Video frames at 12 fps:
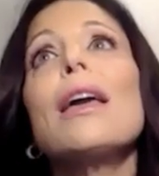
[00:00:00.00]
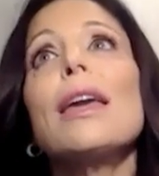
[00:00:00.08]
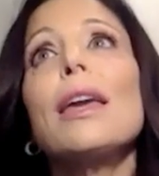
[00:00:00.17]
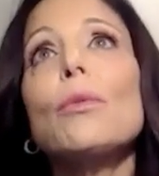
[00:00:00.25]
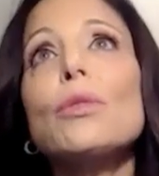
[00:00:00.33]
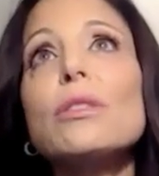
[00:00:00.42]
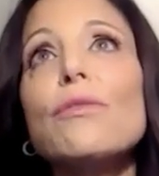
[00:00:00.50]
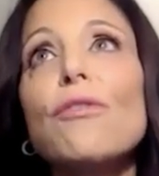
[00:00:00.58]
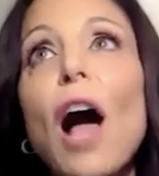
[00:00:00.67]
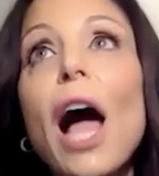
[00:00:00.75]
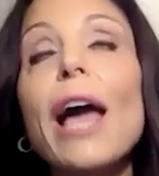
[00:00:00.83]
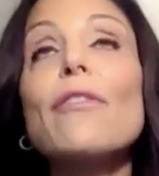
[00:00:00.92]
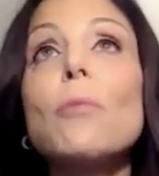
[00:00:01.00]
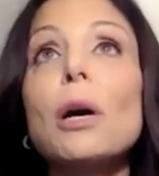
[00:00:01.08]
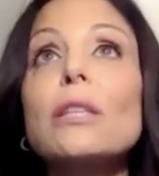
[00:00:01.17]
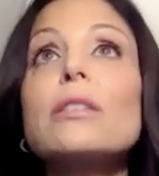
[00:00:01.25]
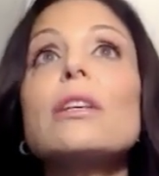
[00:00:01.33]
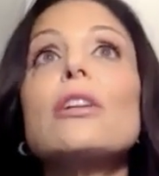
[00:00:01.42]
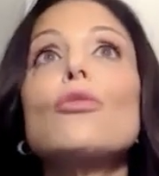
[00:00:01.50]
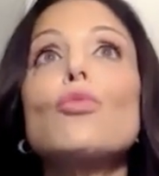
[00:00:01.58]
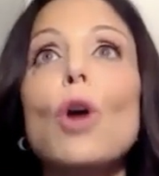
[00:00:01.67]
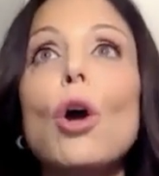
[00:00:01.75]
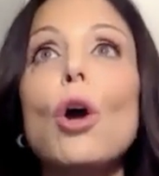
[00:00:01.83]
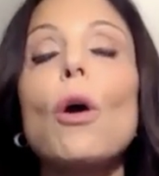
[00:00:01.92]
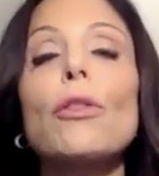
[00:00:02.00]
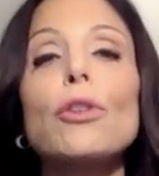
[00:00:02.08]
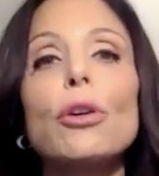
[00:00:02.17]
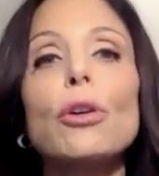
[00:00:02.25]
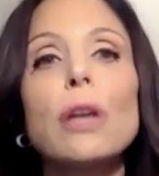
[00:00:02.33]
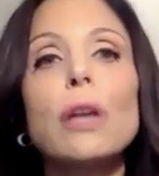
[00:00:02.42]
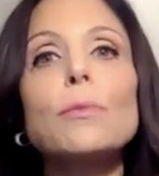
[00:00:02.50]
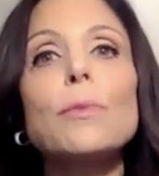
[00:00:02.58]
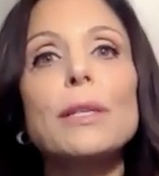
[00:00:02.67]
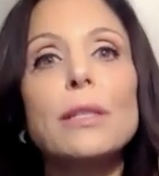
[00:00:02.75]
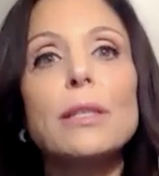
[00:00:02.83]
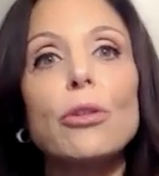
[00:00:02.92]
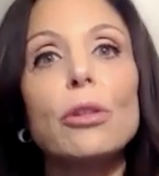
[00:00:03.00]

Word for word: it was five months in a row on the New York Times bestseller